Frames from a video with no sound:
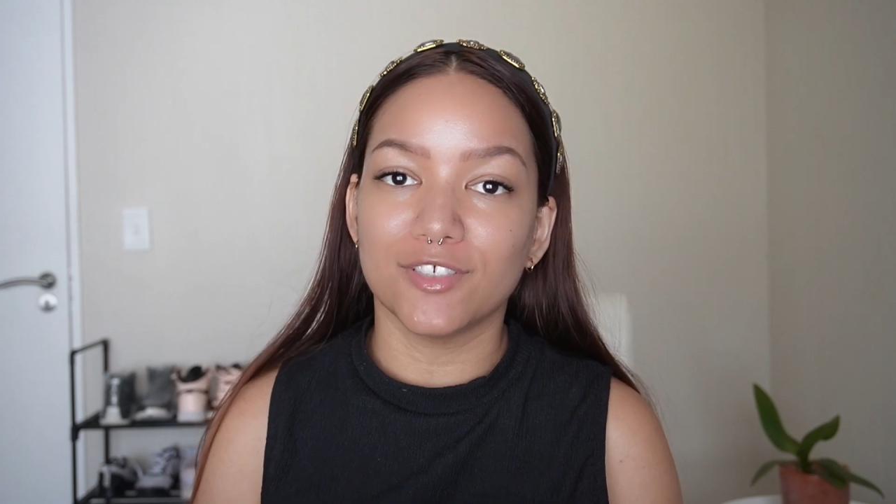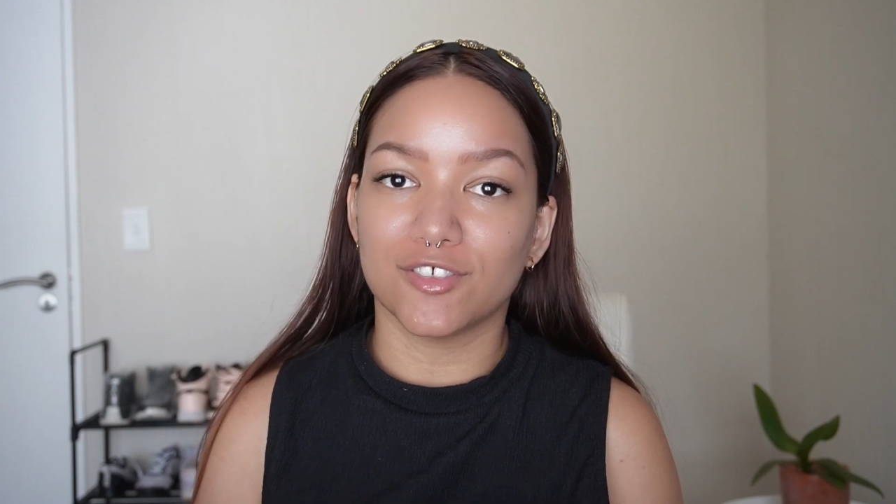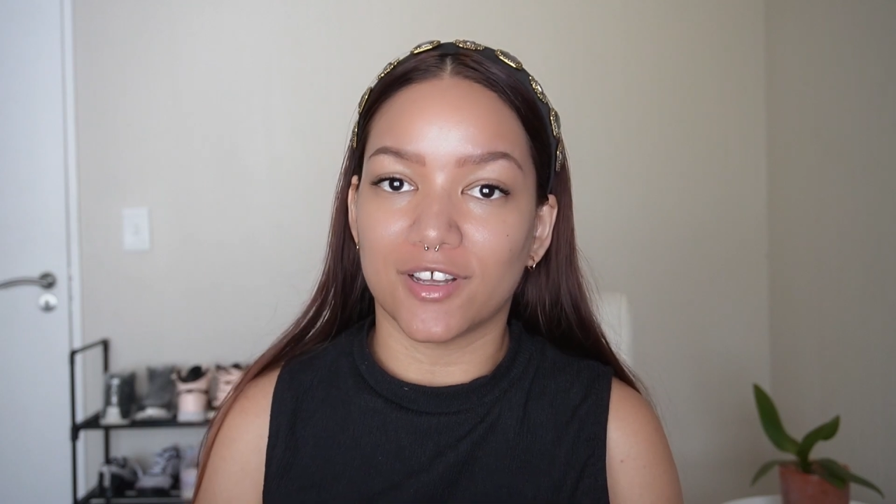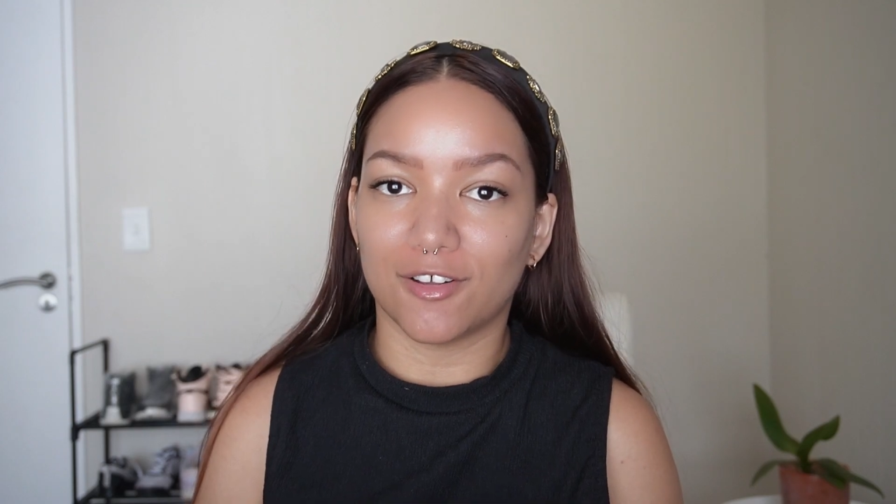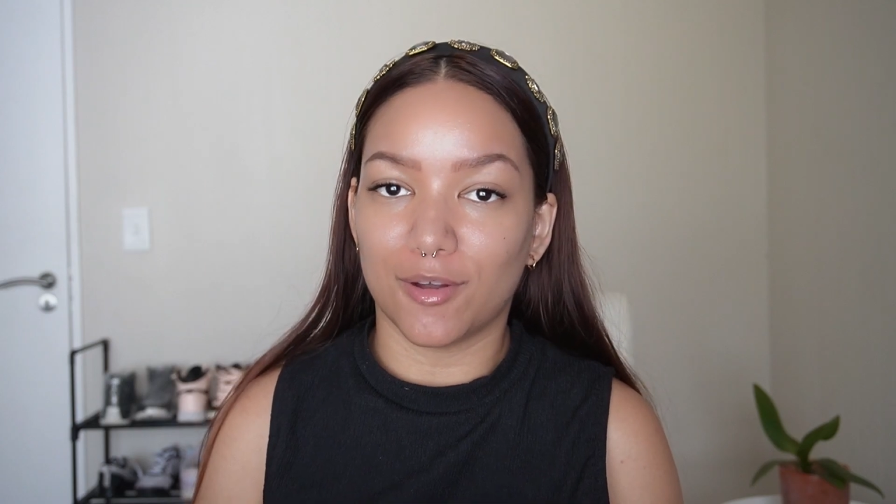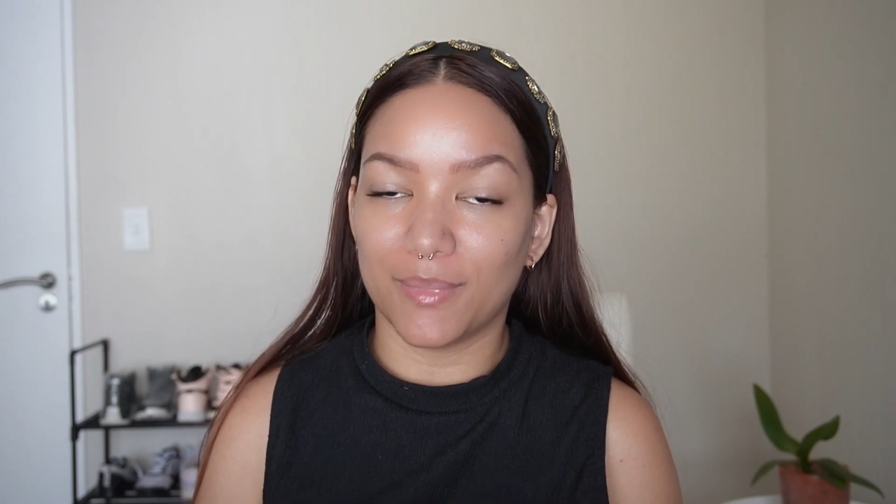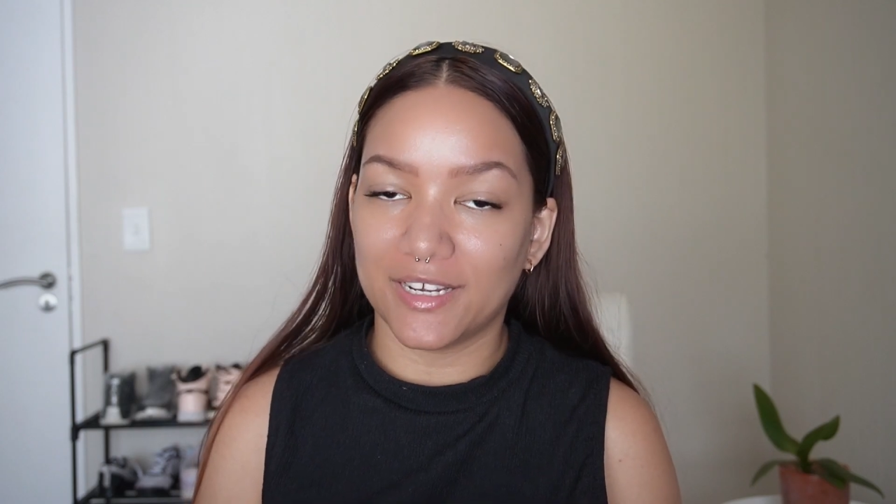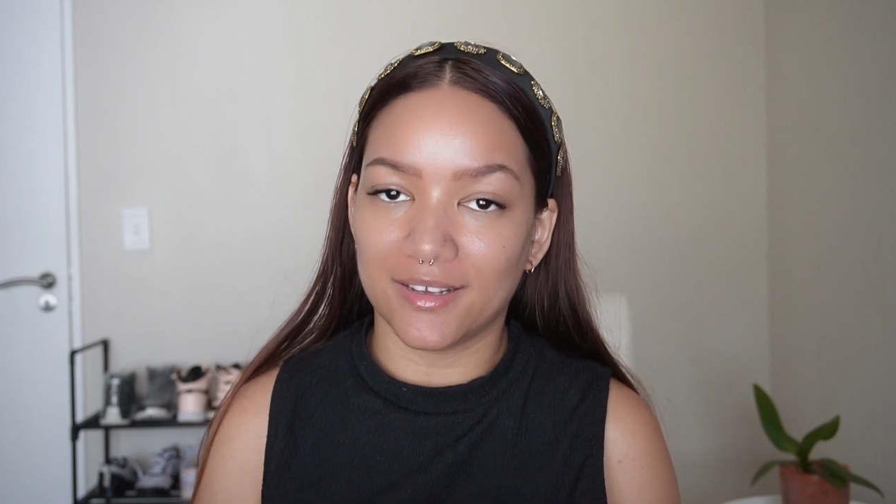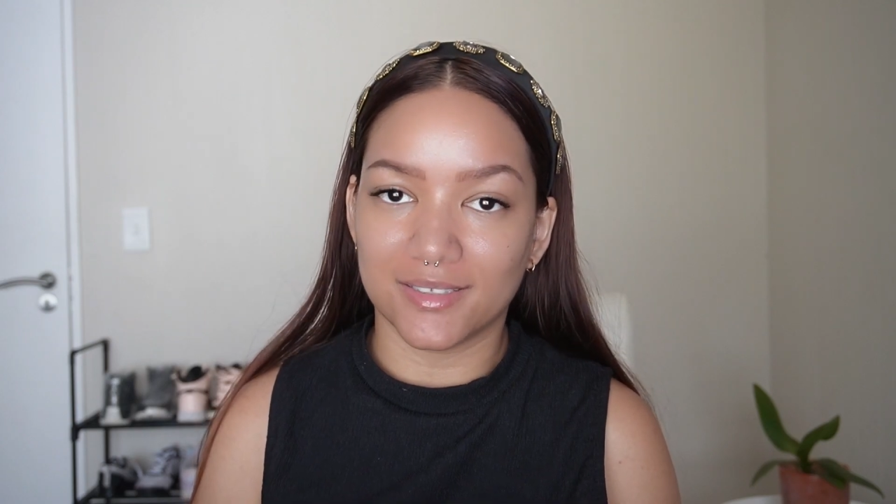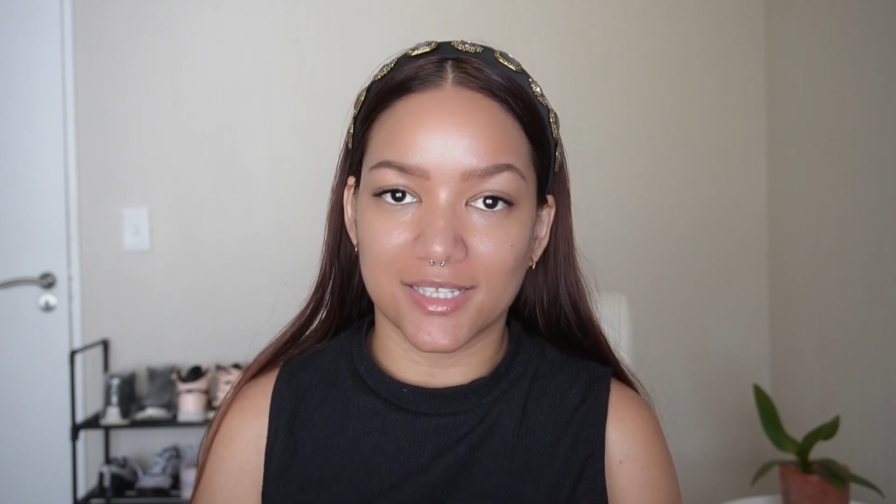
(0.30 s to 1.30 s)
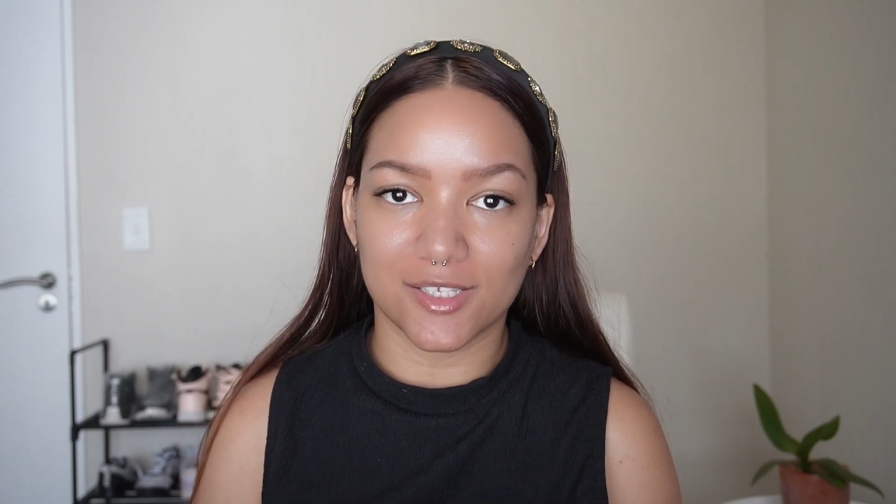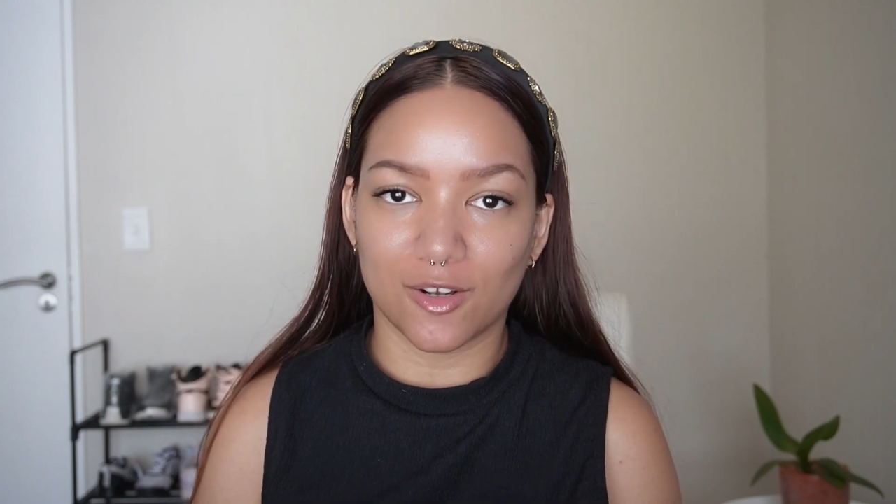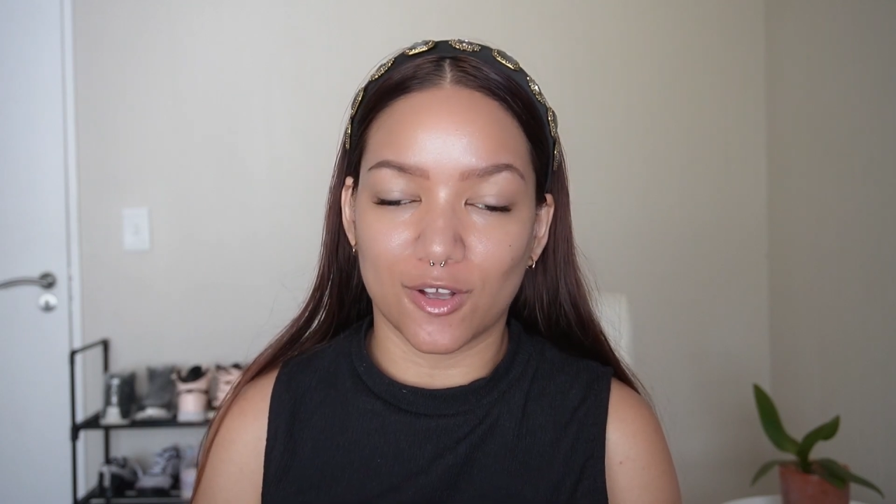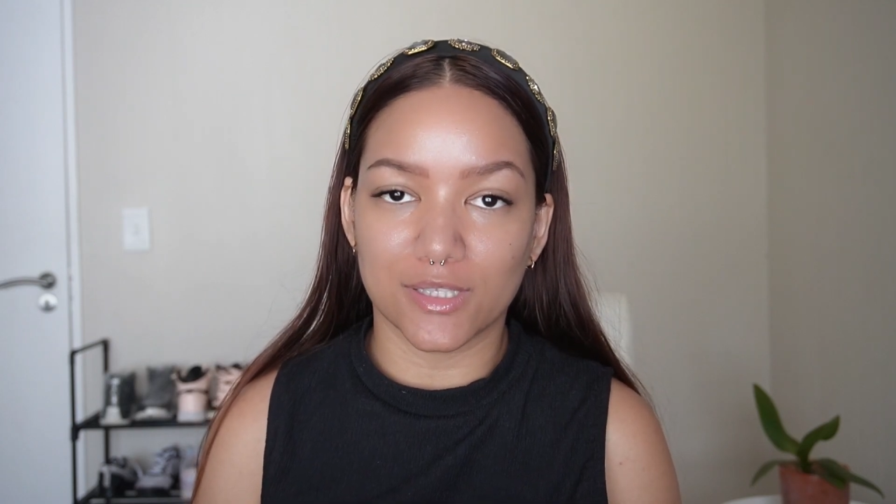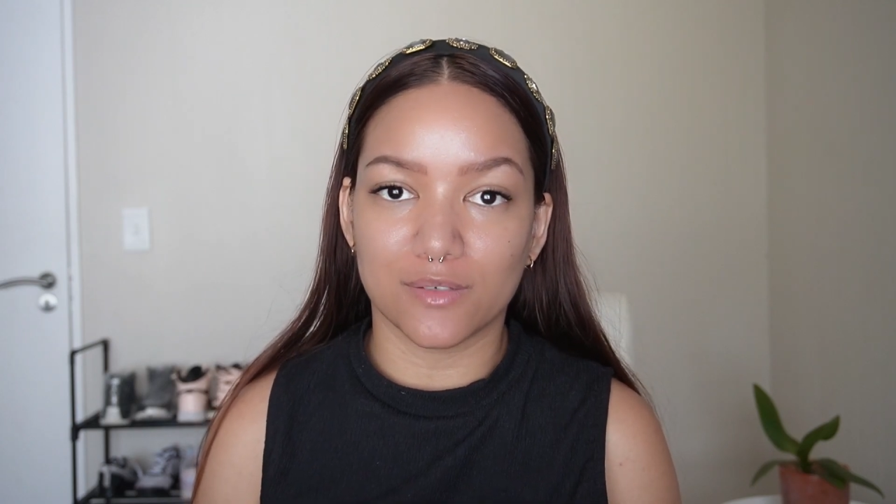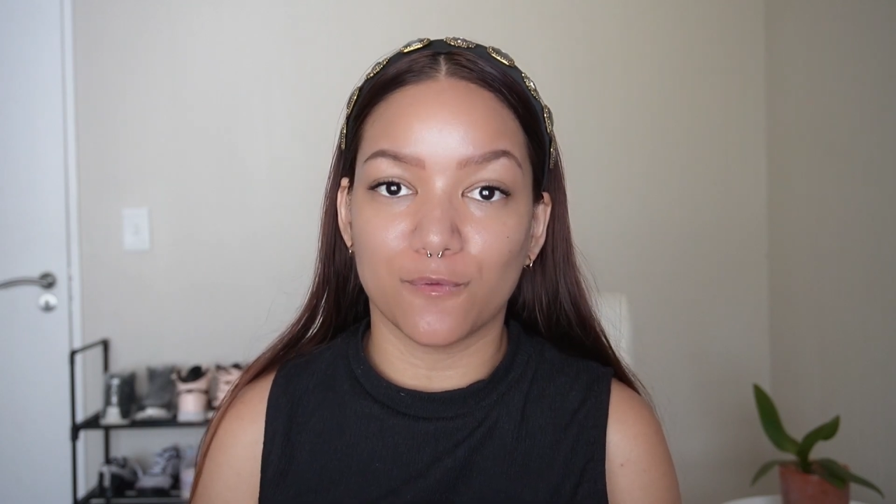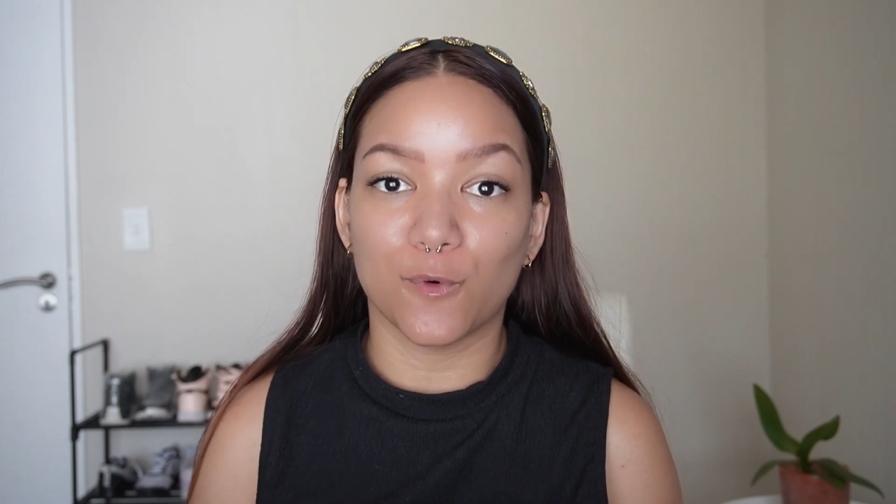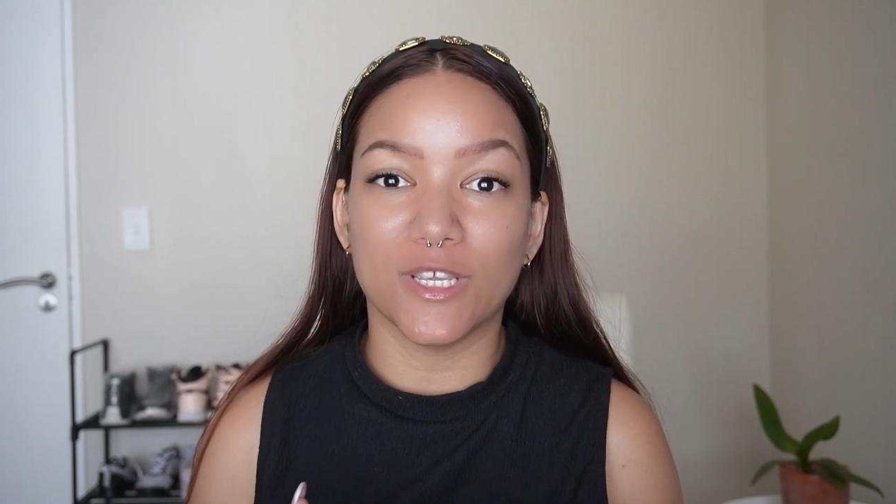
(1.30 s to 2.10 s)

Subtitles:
gel on my nails at salons